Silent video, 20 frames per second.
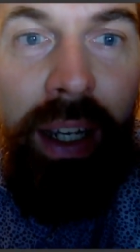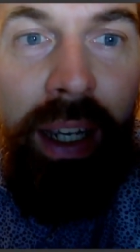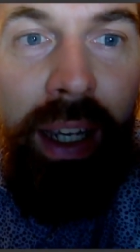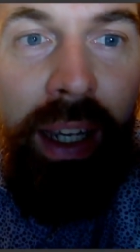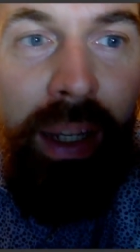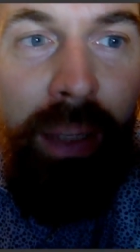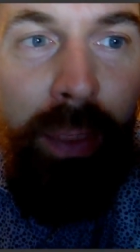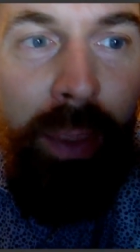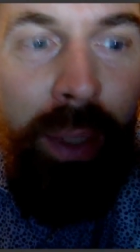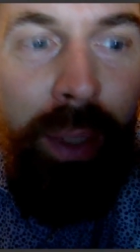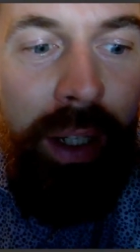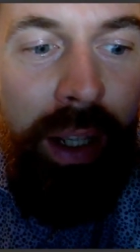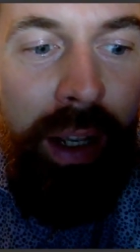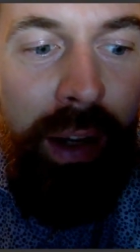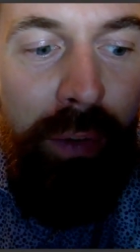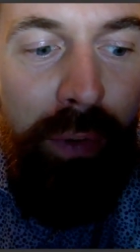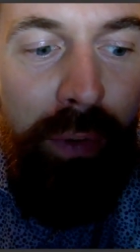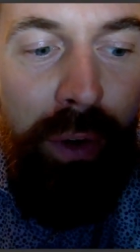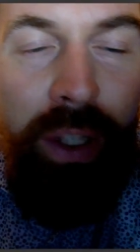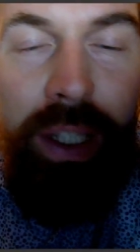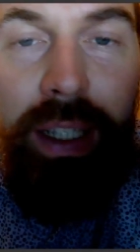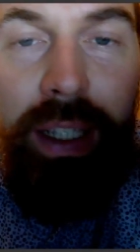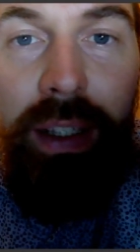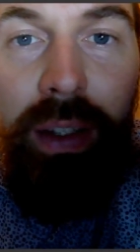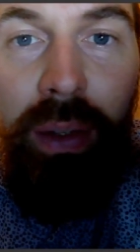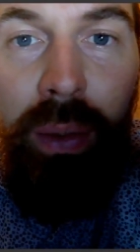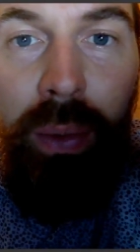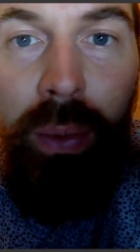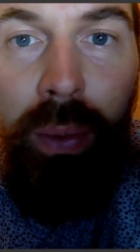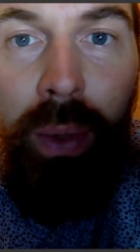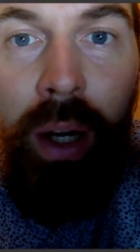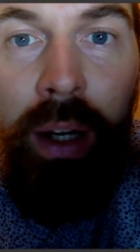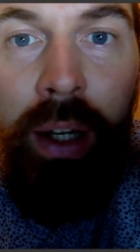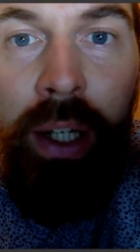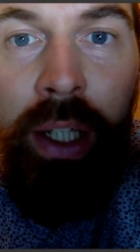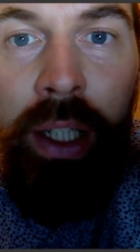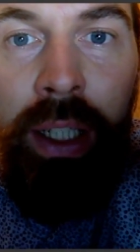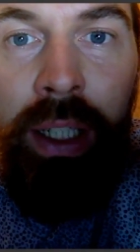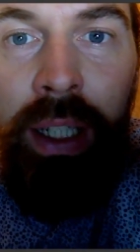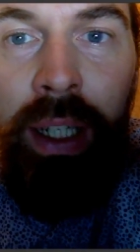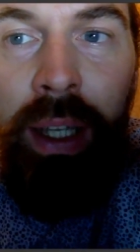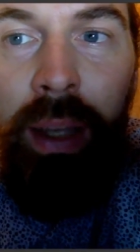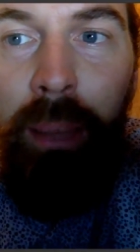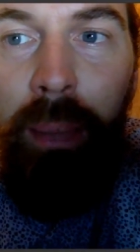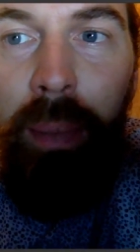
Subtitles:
it will influence the runner,